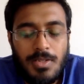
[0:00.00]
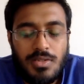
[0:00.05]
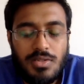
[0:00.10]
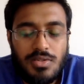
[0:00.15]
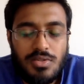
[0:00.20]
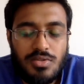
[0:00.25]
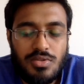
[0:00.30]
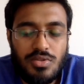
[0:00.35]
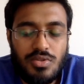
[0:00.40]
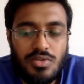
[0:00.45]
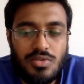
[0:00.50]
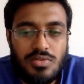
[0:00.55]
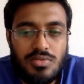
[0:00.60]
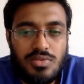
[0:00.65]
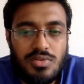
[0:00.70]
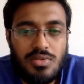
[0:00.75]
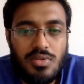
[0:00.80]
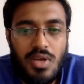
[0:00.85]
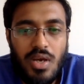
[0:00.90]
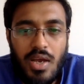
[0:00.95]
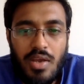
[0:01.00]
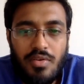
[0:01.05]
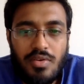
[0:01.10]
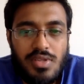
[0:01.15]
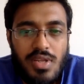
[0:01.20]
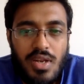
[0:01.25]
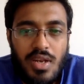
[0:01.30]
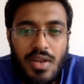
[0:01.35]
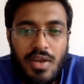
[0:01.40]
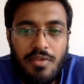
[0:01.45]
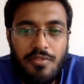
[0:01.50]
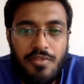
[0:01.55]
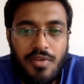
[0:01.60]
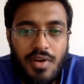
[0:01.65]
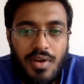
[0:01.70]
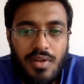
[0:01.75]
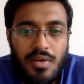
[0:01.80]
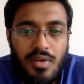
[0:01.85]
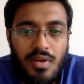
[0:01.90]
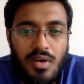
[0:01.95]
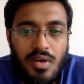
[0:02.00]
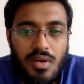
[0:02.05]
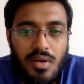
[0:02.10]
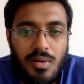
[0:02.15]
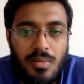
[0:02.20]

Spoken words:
So I was declared fit in